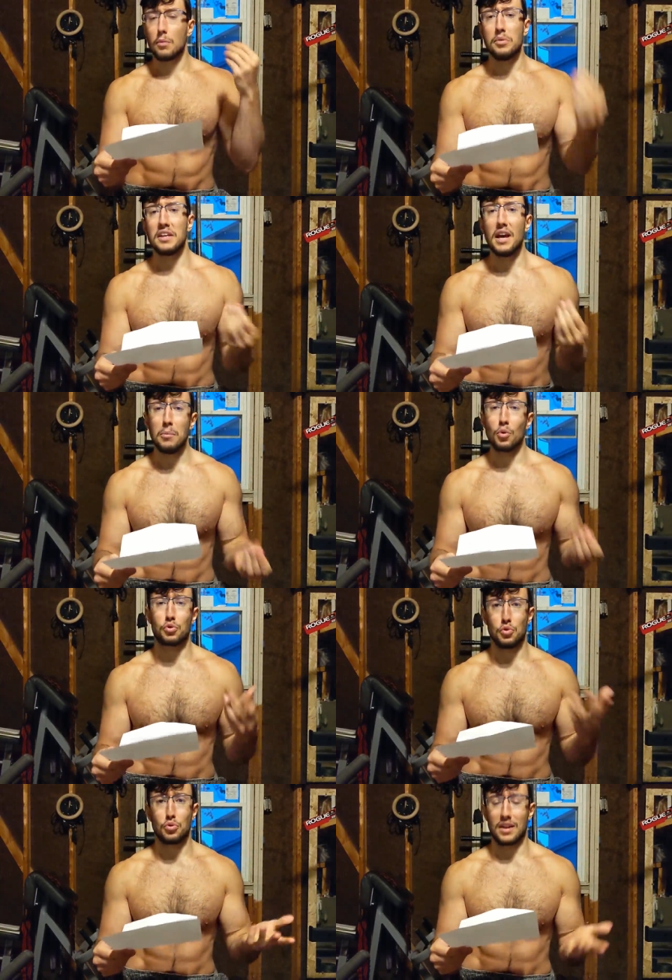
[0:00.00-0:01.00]
being able
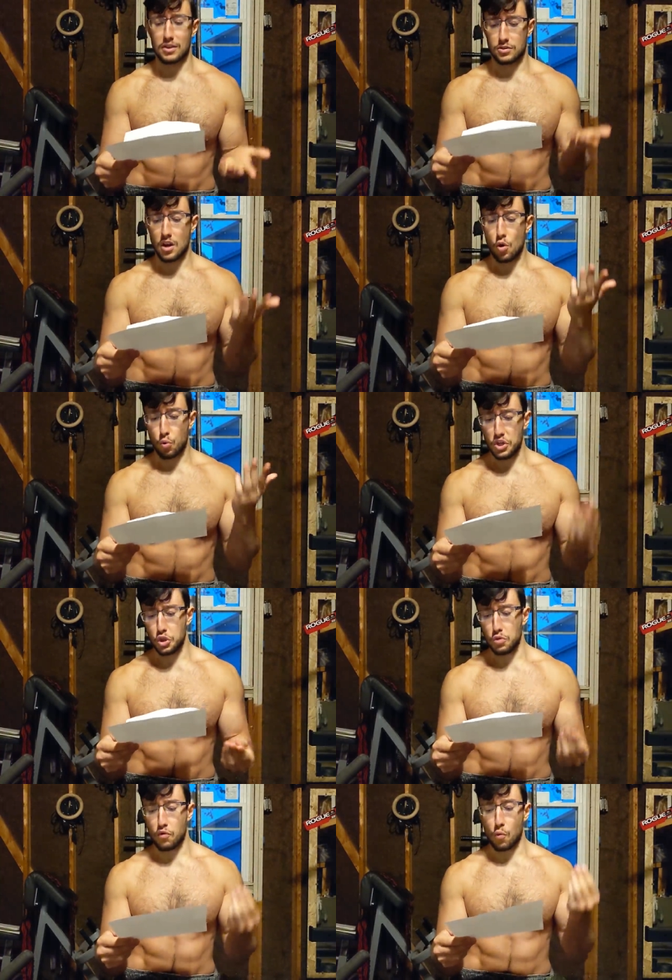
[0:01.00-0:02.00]
to utilize
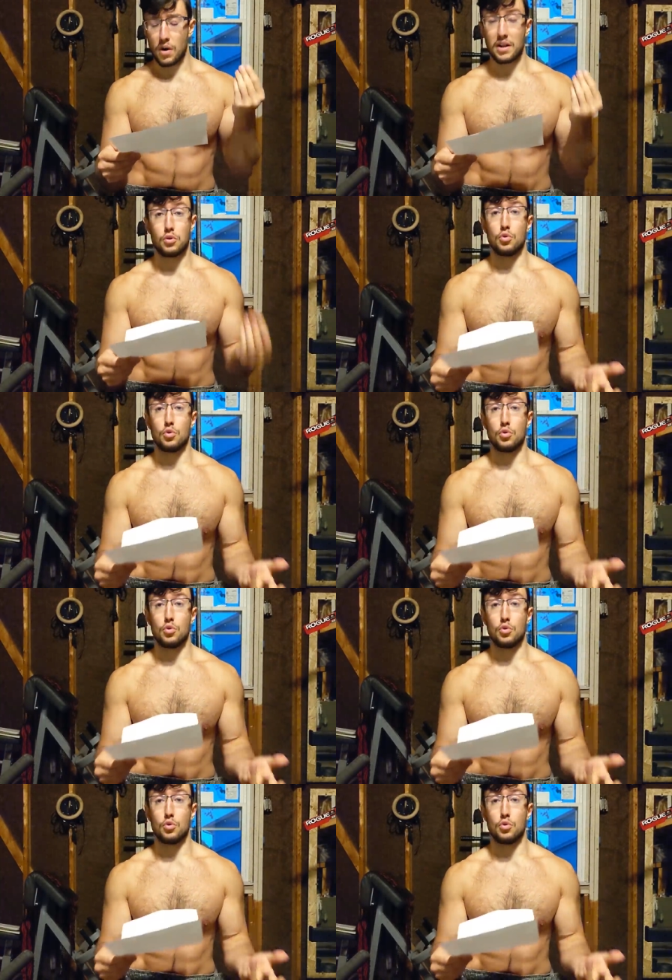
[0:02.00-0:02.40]
religion for what it